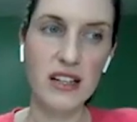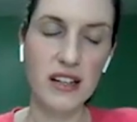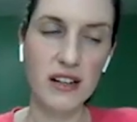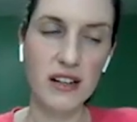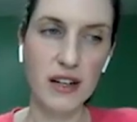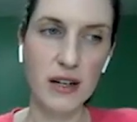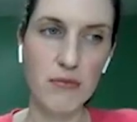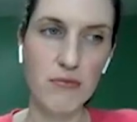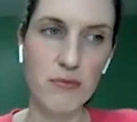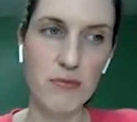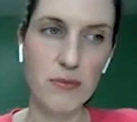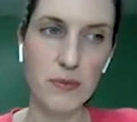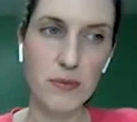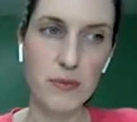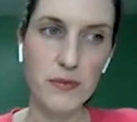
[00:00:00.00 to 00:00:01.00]

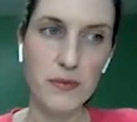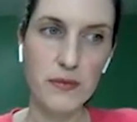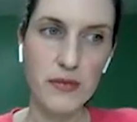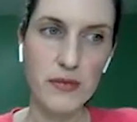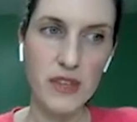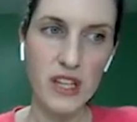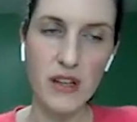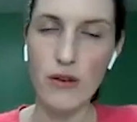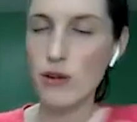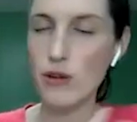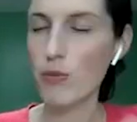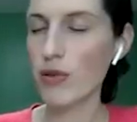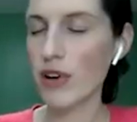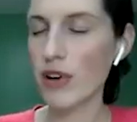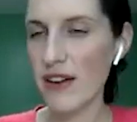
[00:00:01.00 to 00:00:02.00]

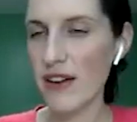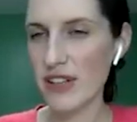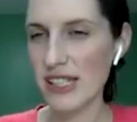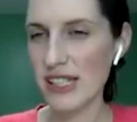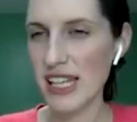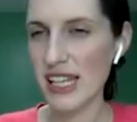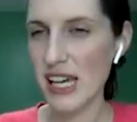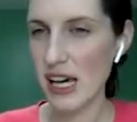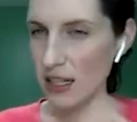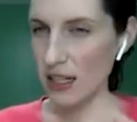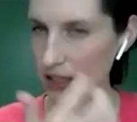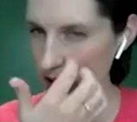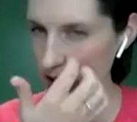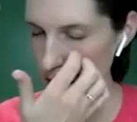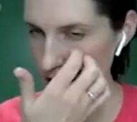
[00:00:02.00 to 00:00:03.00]
the privacy and a
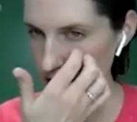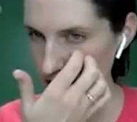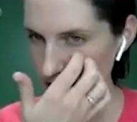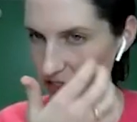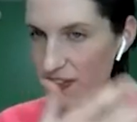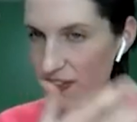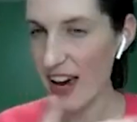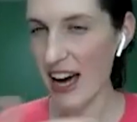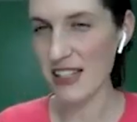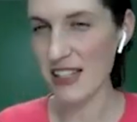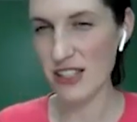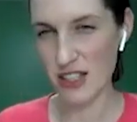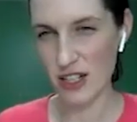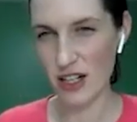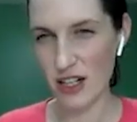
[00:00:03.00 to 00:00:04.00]
little bit of a
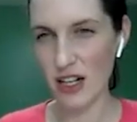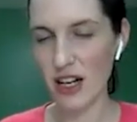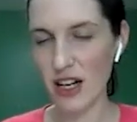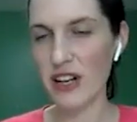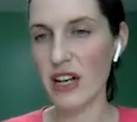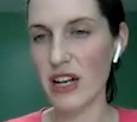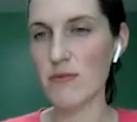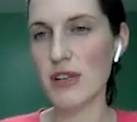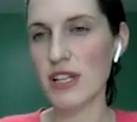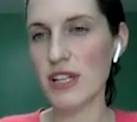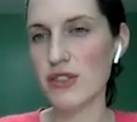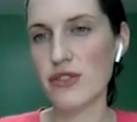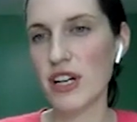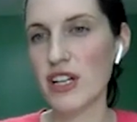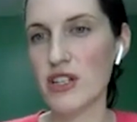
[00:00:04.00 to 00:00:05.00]
faster of an
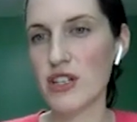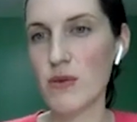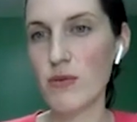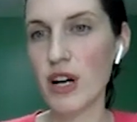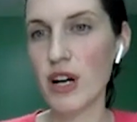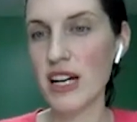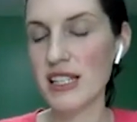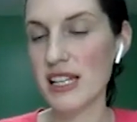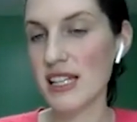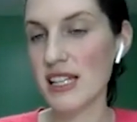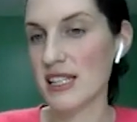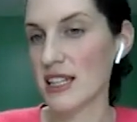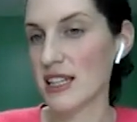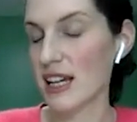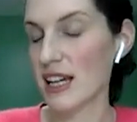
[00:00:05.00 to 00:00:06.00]
administration
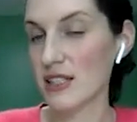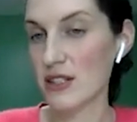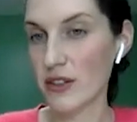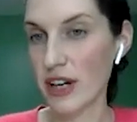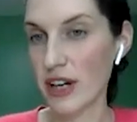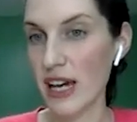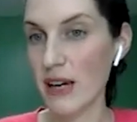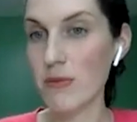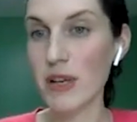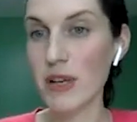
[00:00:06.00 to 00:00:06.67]
process, then that's great.